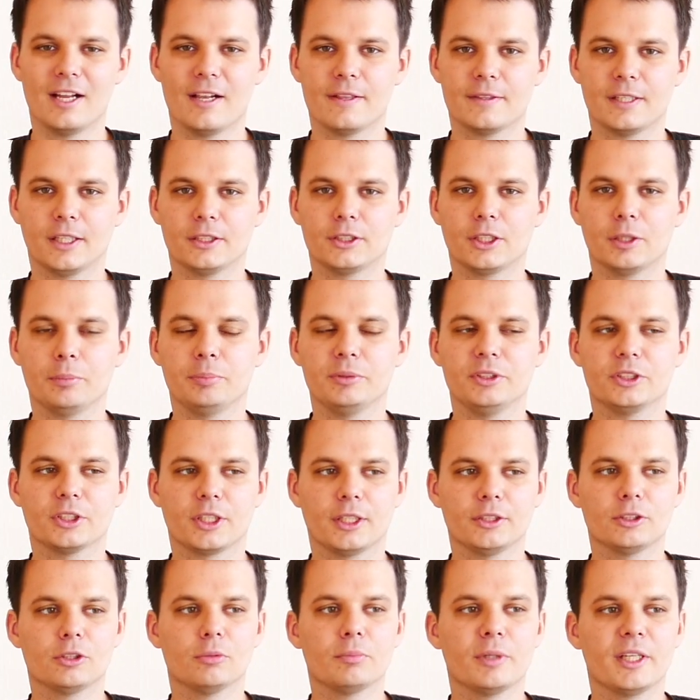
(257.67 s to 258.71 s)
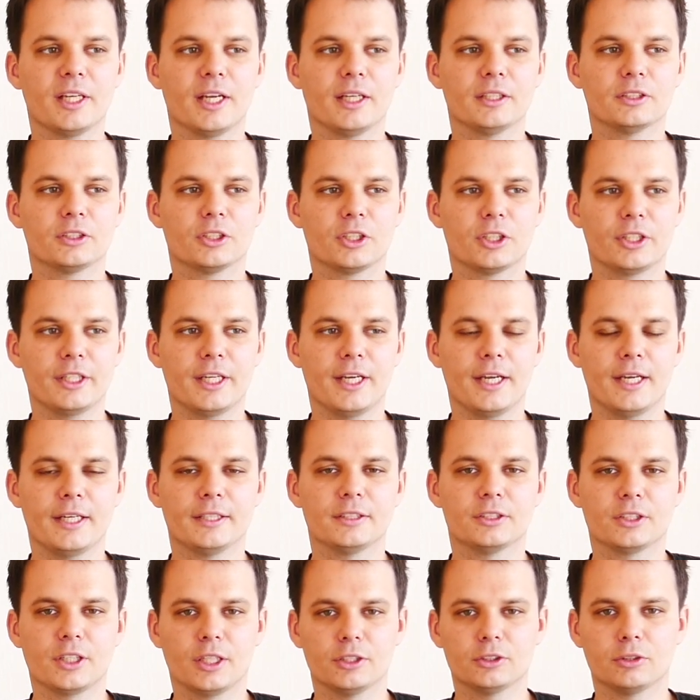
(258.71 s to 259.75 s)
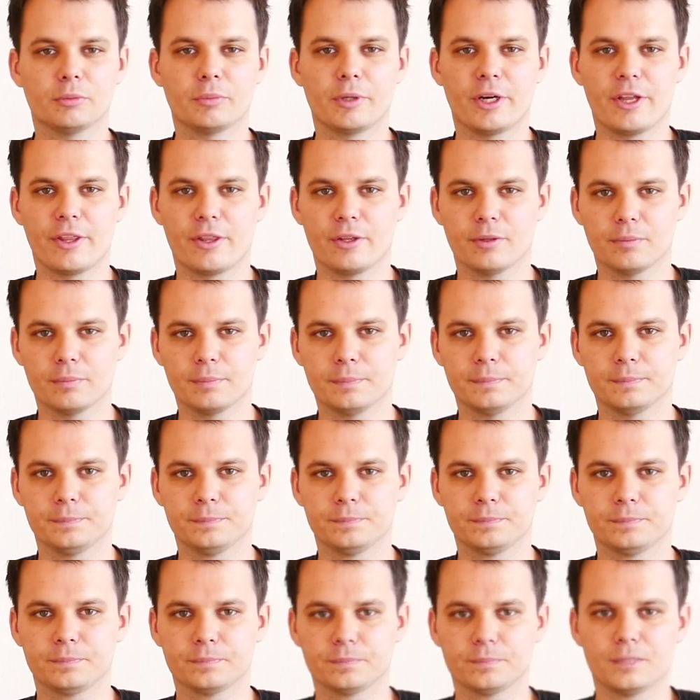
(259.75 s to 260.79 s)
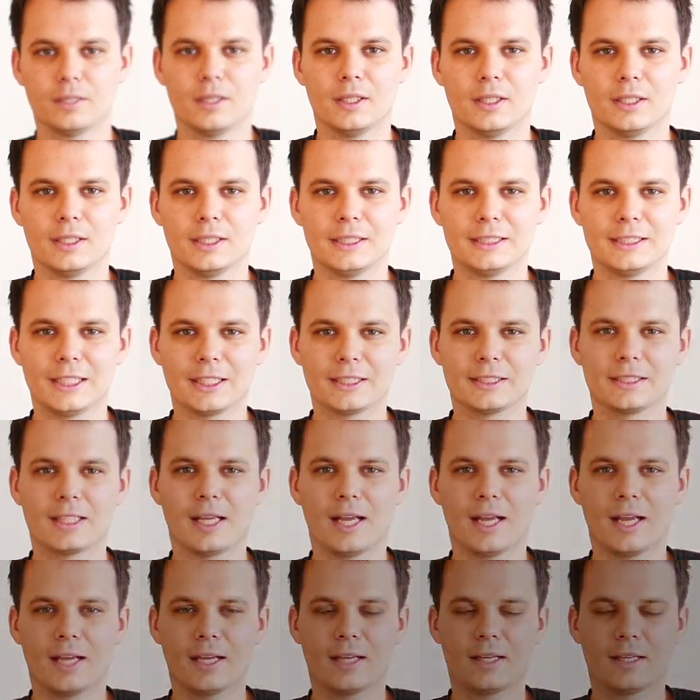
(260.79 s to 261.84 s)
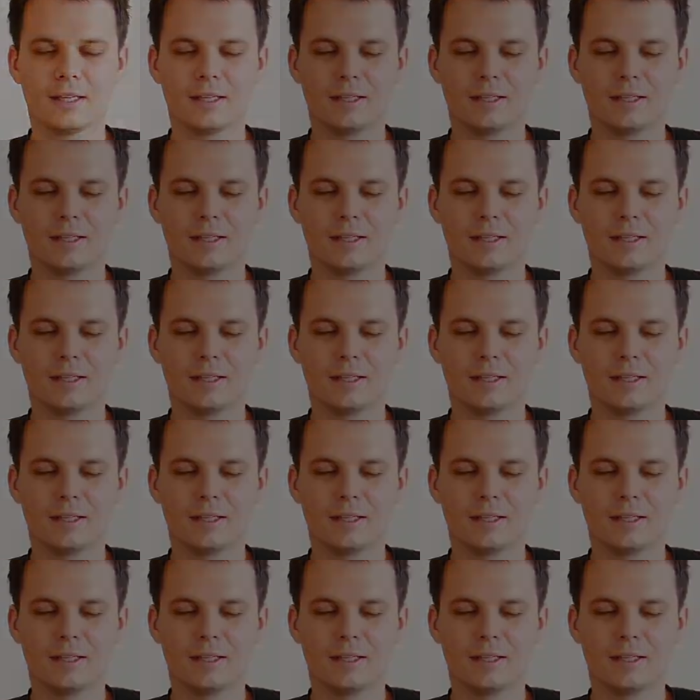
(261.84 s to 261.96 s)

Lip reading: that repeat randomly and create random rhythm. Just like